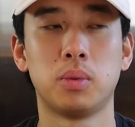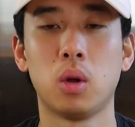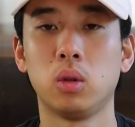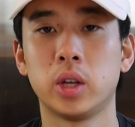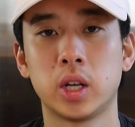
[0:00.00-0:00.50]

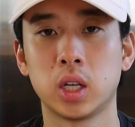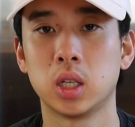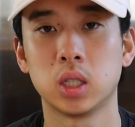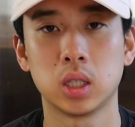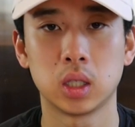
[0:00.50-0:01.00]
pull
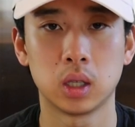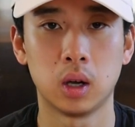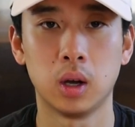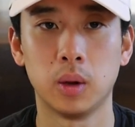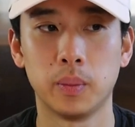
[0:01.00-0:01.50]
in
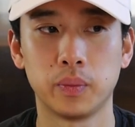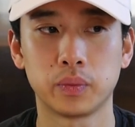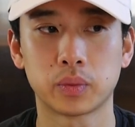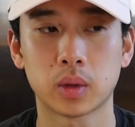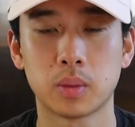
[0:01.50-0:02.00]

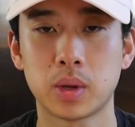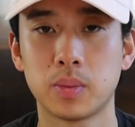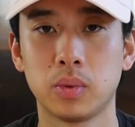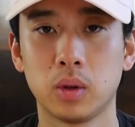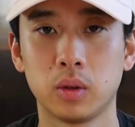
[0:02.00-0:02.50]

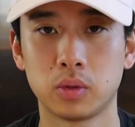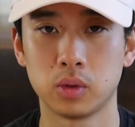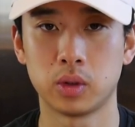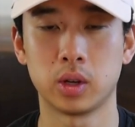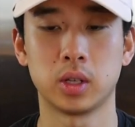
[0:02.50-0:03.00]
people
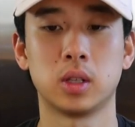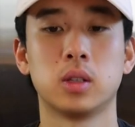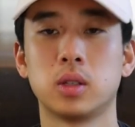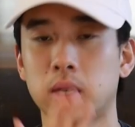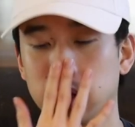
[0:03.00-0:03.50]
through their
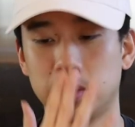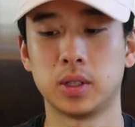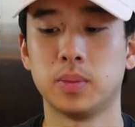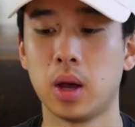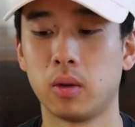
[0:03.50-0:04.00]
scent of
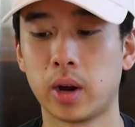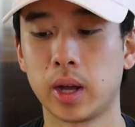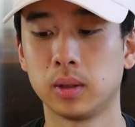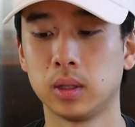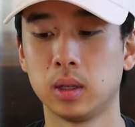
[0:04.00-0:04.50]
smell, right?